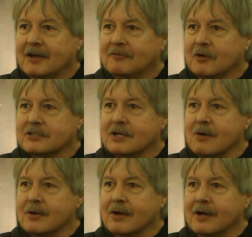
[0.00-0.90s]
of what's
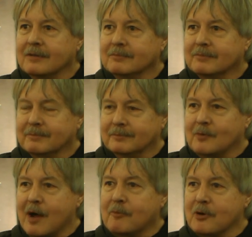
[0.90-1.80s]
going on.
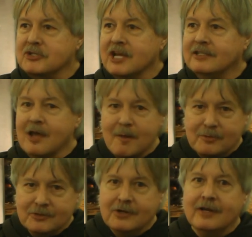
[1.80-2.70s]
Well, I appreciate the
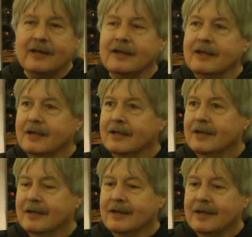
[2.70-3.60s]
opportunity,
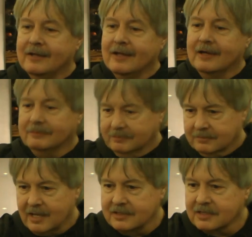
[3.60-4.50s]
and
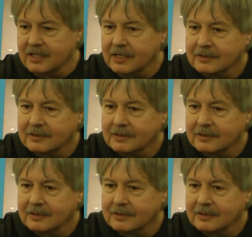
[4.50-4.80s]
thanks again.